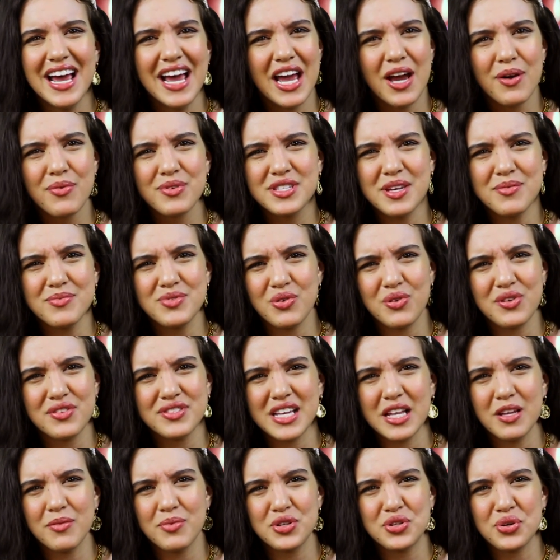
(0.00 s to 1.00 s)
it was some sort of
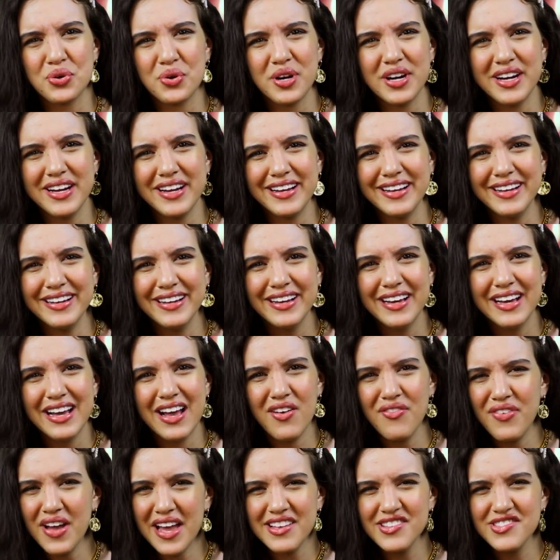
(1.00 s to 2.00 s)
celebratory
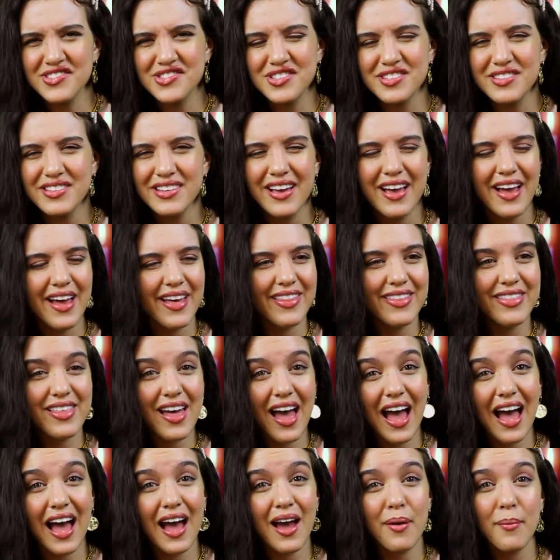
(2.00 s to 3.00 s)
event
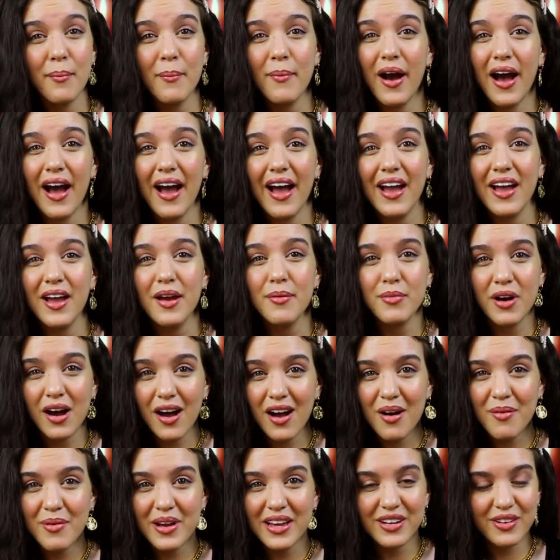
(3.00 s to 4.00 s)
that my
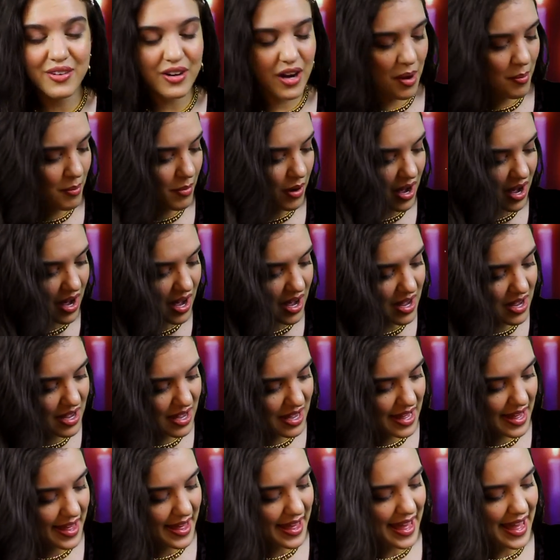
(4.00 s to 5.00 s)
mom and grandma
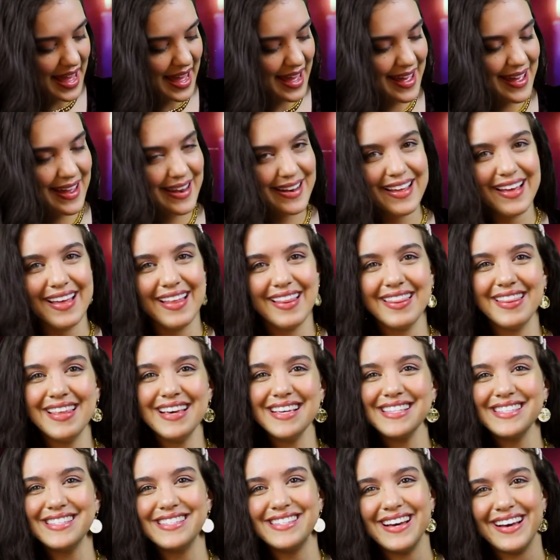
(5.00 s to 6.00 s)
had
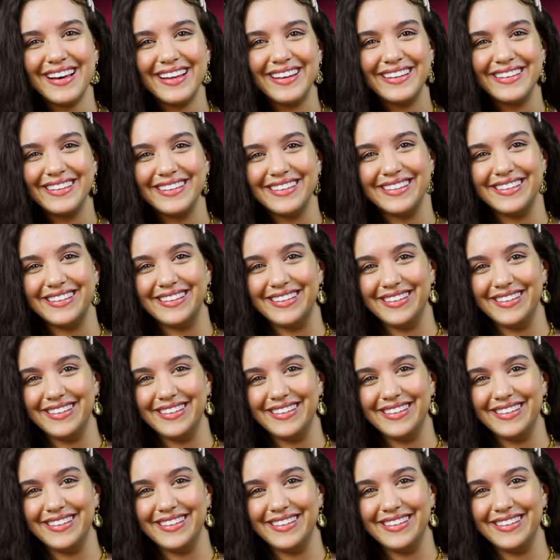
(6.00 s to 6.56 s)
this done.